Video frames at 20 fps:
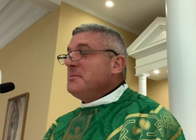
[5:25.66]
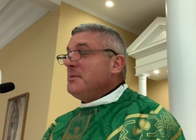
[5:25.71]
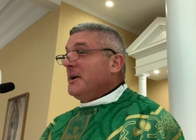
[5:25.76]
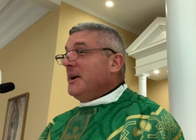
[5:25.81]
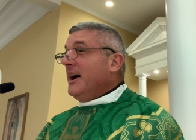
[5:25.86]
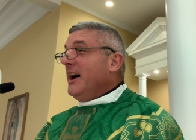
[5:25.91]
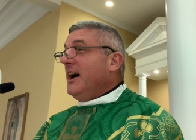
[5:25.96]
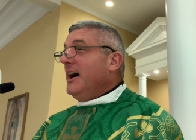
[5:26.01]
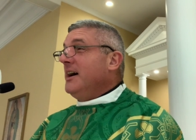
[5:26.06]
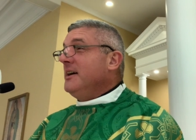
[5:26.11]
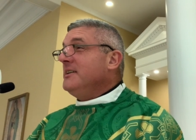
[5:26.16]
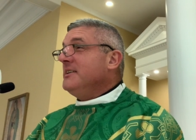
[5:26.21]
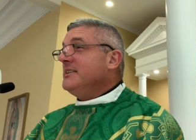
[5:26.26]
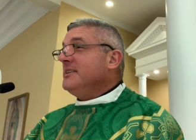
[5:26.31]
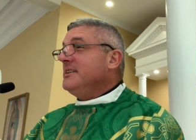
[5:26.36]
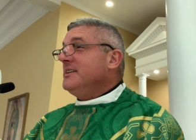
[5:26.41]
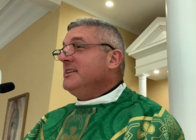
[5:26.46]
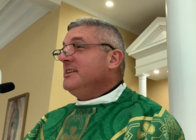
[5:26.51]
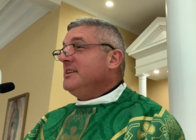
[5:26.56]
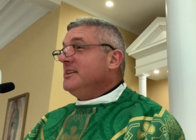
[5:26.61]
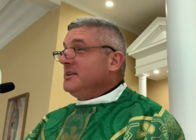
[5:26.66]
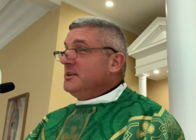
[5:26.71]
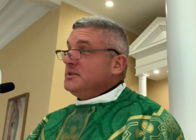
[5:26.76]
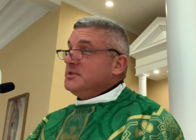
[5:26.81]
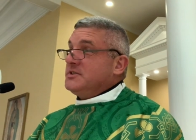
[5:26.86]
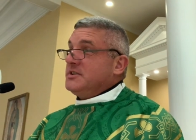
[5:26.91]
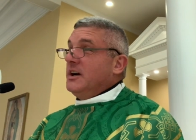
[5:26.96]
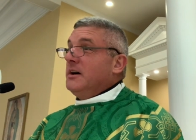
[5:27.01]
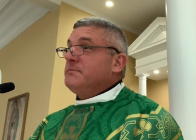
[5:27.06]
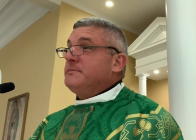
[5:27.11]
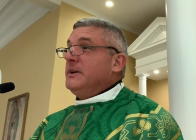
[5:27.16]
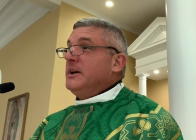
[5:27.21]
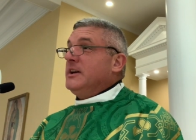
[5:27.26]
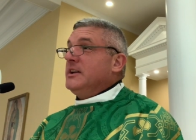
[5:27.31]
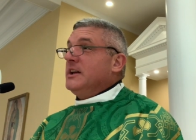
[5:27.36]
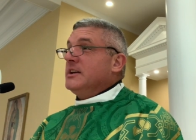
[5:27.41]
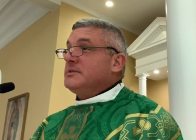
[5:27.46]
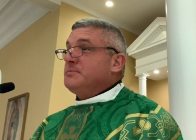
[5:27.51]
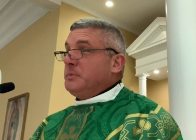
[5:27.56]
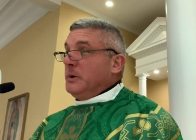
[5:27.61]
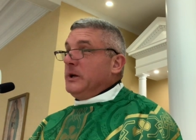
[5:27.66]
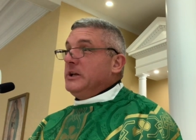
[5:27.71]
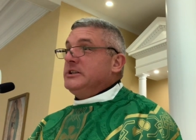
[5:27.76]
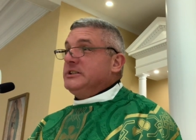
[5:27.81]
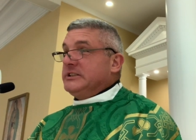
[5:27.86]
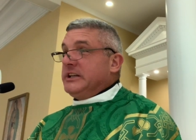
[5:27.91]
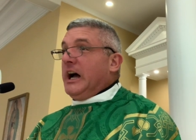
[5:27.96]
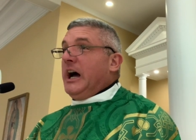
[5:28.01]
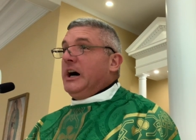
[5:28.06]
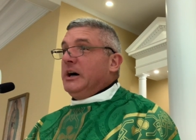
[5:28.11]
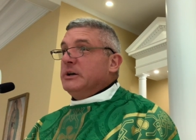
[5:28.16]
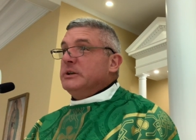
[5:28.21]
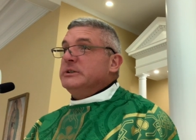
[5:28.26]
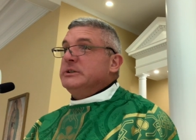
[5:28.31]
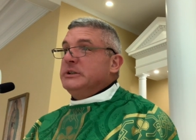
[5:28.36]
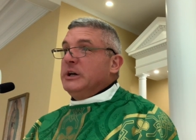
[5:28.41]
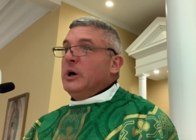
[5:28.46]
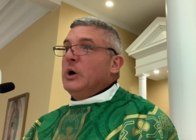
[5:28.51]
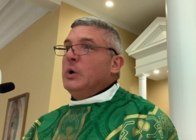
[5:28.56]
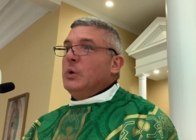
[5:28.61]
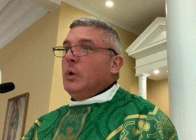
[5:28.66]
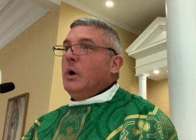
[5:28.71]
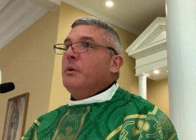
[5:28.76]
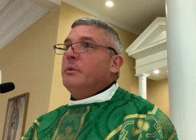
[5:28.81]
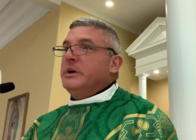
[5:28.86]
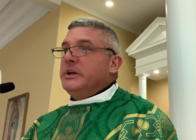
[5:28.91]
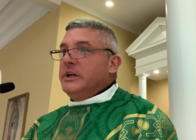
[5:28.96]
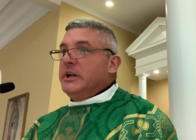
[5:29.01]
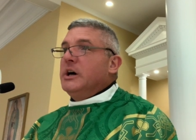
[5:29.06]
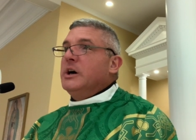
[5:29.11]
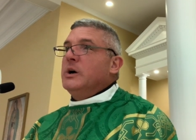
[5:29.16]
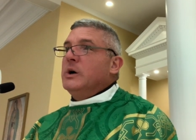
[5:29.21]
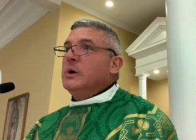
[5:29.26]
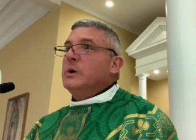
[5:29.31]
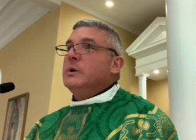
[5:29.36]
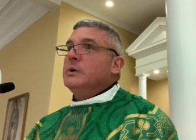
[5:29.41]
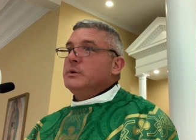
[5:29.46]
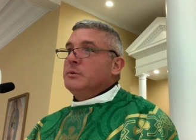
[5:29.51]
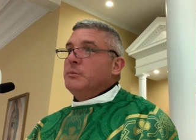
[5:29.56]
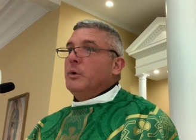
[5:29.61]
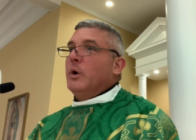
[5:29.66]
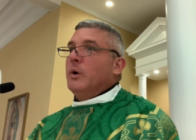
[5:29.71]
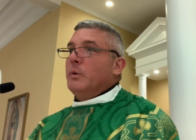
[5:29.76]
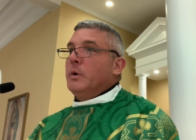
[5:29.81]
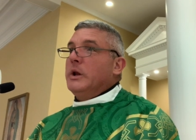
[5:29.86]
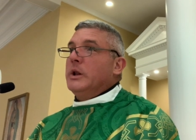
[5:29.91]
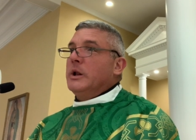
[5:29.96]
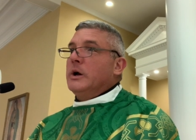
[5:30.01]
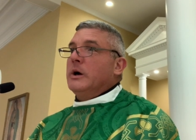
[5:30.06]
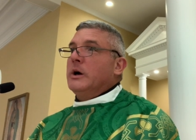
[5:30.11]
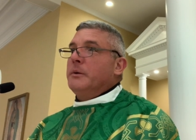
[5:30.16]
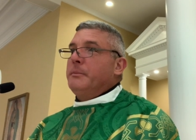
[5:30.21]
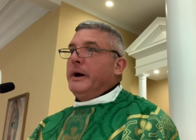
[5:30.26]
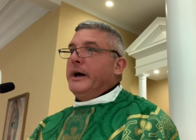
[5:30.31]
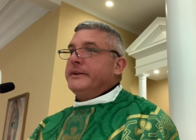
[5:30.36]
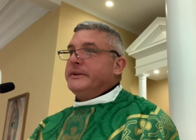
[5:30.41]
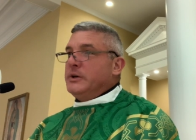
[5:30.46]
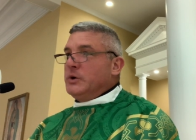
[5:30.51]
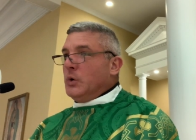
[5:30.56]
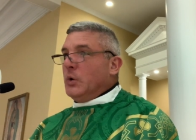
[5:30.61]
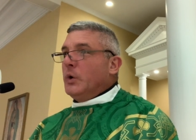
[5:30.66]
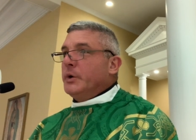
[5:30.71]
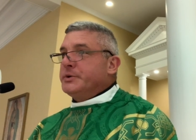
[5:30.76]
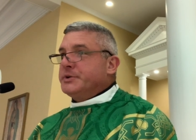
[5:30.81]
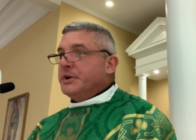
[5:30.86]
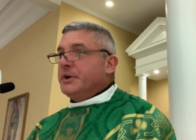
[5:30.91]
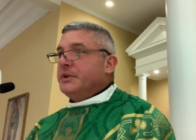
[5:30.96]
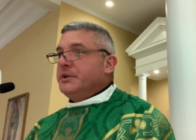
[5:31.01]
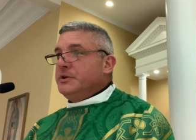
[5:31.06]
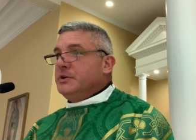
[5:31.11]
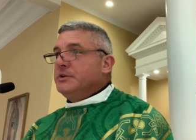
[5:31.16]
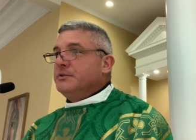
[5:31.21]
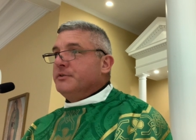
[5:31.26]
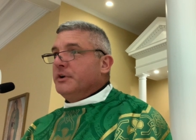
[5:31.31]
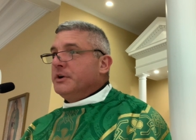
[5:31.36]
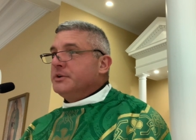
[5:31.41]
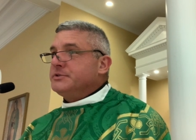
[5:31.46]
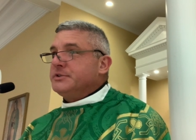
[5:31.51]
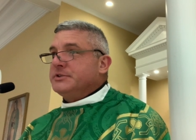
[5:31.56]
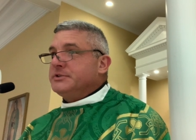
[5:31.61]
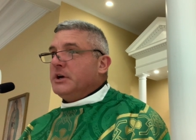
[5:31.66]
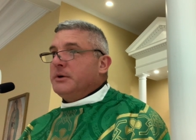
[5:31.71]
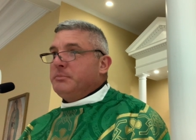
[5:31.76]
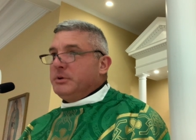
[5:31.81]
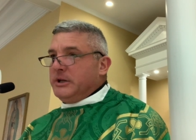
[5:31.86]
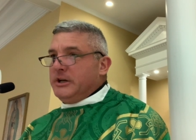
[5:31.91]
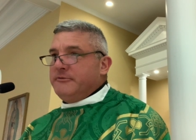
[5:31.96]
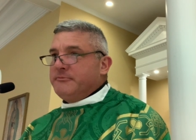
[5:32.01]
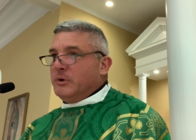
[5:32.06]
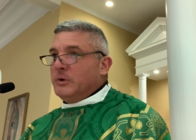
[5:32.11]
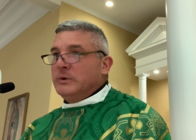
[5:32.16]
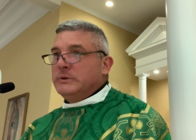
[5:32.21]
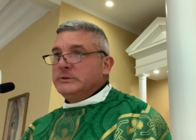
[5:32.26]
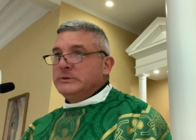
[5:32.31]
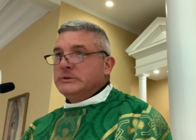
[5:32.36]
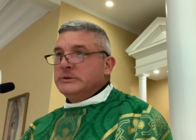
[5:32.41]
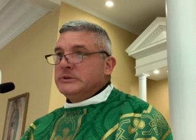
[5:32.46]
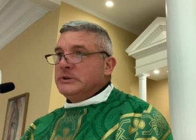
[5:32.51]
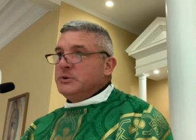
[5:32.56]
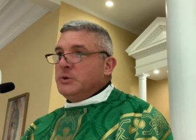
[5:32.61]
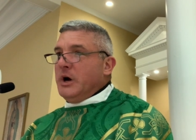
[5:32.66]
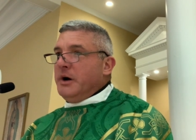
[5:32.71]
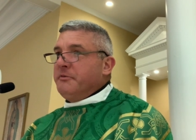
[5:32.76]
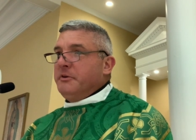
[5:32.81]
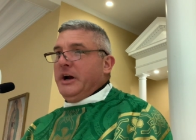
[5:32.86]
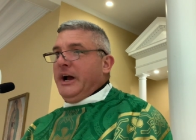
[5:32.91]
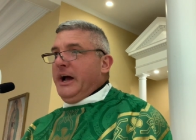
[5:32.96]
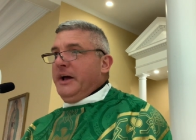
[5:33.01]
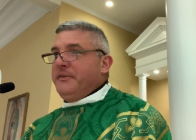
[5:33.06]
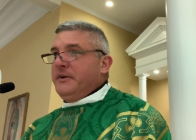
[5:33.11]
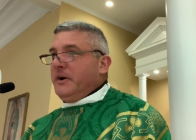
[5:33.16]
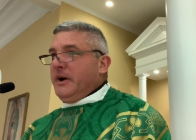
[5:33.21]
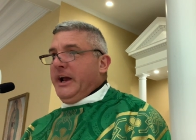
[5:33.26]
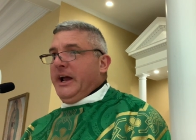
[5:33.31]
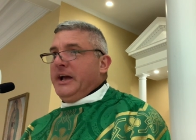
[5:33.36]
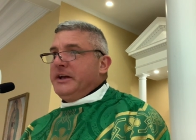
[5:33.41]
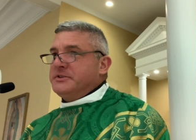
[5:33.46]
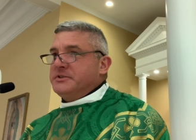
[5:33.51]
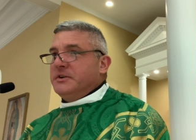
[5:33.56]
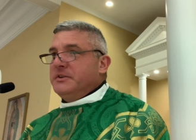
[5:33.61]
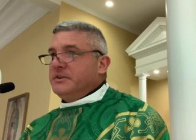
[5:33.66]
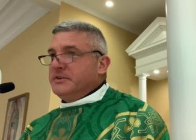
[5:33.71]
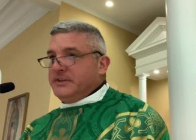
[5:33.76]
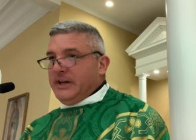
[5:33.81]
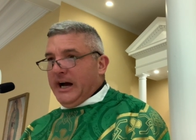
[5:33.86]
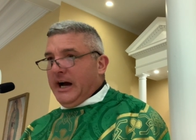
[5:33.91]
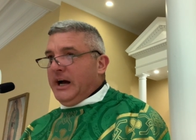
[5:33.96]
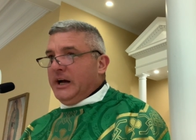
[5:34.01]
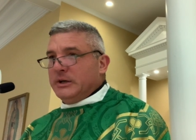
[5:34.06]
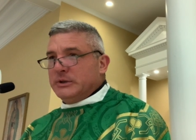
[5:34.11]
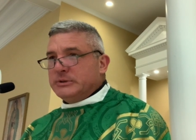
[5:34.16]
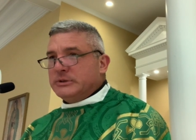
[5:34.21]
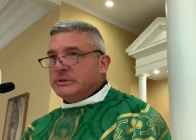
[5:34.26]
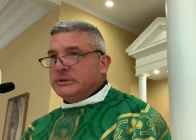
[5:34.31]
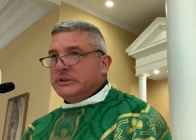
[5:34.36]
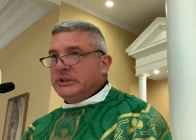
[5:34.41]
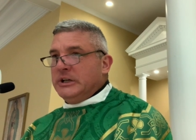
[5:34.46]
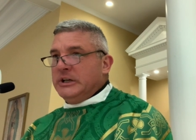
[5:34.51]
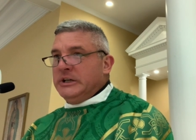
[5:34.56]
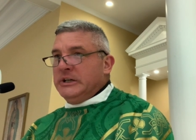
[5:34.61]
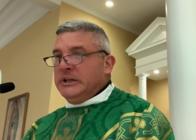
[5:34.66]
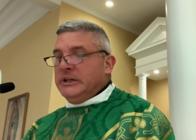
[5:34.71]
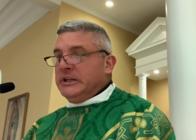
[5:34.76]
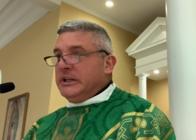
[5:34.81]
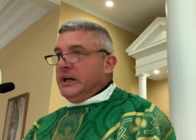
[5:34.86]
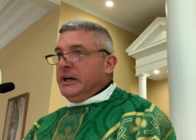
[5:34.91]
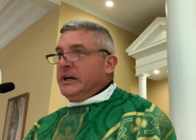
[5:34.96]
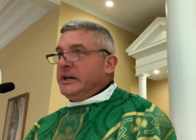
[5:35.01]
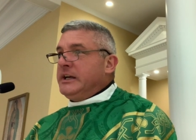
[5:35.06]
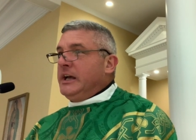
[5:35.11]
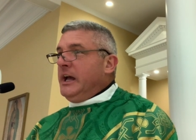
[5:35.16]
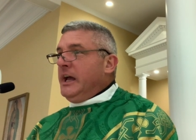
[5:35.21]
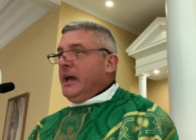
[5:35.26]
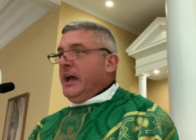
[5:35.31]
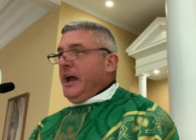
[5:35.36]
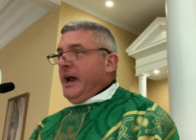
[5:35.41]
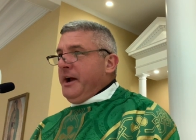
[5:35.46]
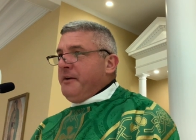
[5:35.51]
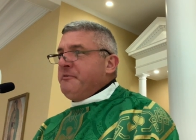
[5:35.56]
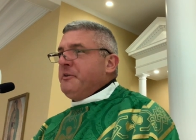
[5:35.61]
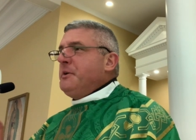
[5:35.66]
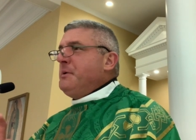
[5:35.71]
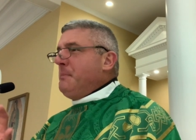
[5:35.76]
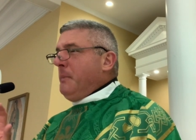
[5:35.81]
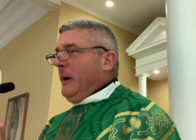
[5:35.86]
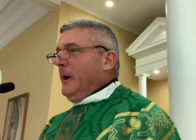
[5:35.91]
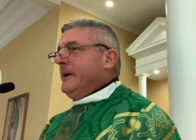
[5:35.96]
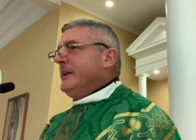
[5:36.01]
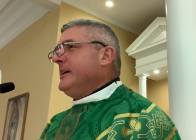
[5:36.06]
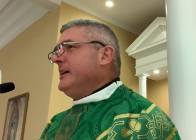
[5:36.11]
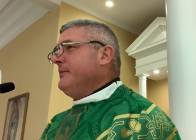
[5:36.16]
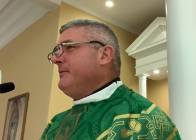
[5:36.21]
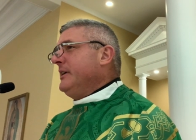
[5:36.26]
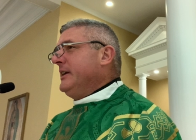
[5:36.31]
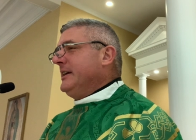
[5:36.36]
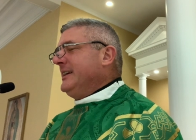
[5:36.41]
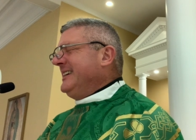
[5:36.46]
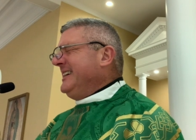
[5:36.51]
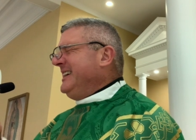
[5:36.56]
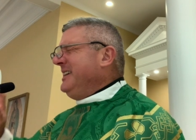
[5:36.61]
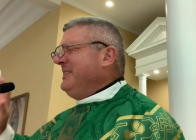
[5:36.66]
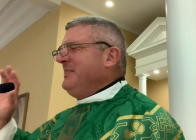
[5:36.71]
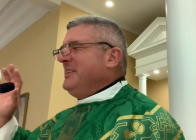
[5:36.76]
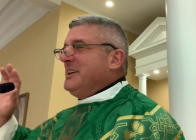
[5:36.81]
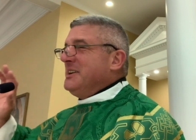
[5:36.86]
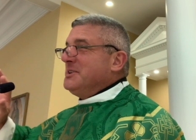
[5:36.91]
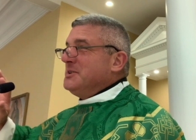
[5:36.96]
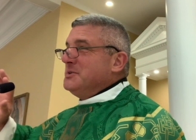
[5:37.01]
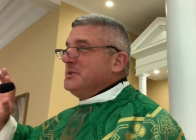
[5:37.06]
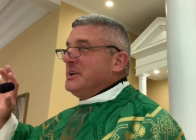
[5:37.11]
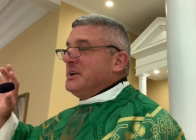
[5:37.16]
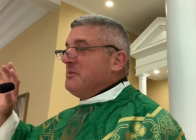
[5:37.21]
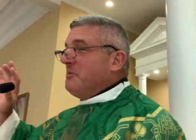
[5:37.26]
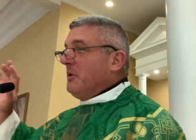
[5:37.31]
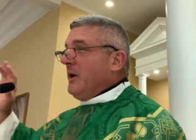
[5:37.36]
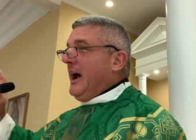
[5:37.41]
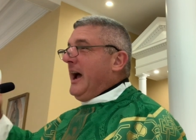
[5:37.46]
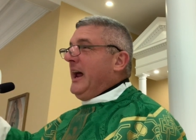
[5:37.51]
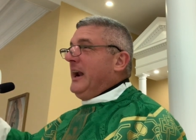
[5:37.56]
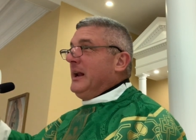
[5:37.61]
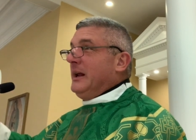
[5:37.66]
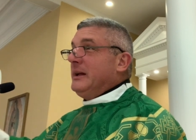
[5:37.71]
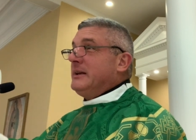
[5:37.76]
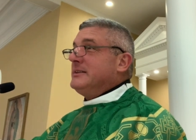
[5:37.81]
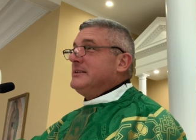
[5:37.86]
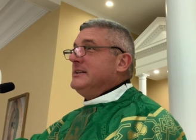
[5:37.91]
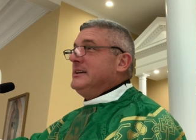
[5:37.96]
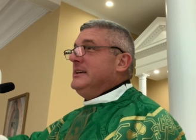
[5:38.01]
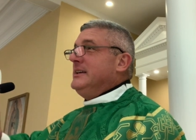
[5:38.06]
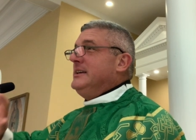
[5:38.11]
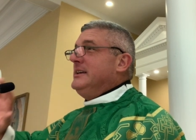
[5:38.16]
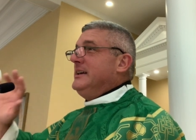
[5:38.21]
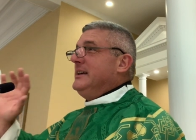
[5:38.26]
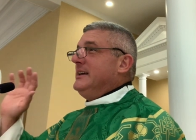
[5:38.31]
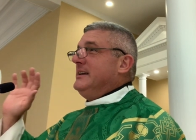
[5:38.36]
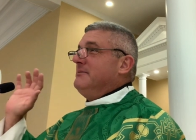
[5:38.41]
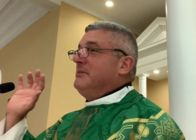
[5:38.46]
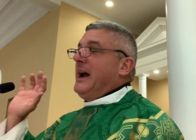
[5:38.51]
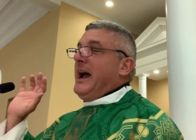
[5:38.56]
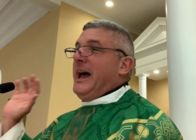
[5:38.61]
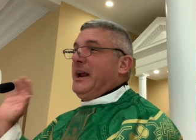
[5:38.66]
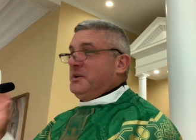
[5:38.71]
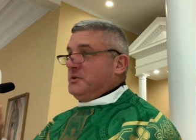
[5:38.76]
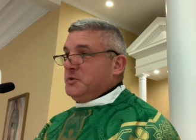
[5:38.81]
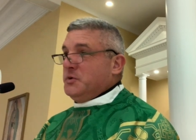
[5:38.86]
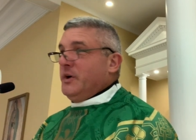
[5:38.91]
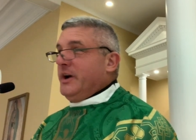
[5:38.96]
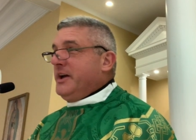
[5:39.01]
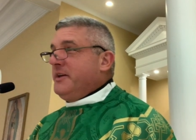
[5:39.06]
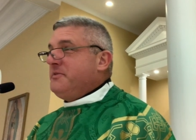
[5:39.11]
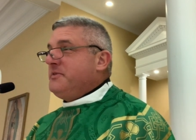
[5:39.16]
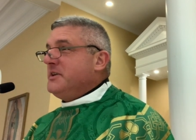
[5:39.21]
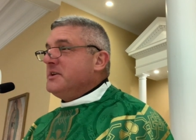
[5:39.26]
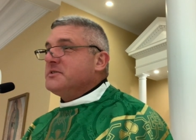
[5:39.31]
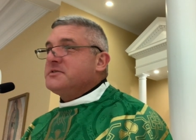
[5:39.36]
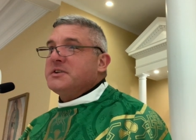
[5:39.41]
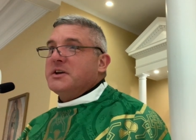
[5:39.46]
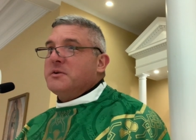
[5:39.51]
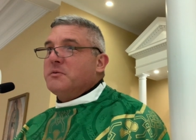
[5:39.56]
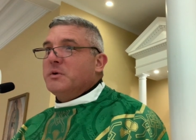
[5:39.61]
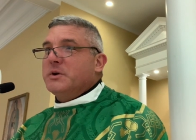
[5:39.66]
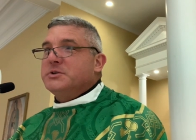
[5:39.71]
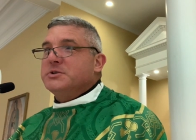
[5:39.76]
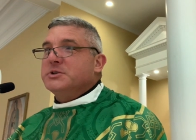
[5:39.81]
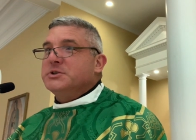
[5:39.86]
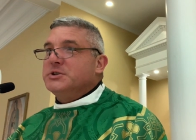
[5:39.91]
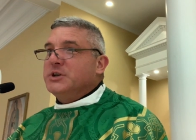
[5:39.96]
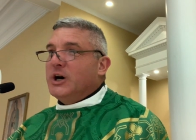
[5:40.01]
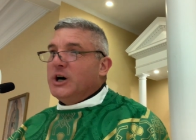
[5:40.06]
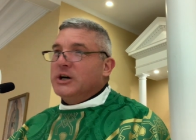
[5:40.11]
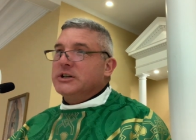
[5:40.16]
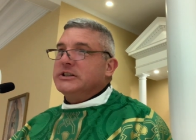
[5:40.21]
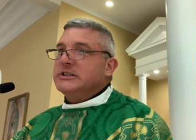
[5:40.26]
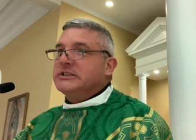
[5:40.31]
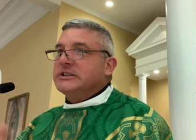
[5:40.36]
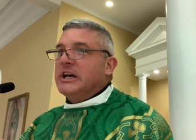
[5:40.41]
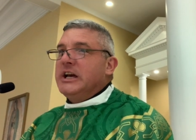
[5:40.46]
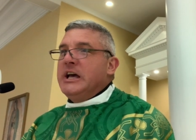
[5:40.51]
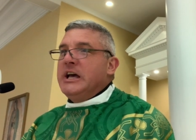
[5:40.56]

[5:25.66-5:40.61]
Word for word: but uh, here's something that's pretty solid, though, what we know, the more we learn about the origin of the universe, it's unbelievable. Whoever had their hands on the dials, like everybody, even even including radically radical atheists like Richard Dawkins,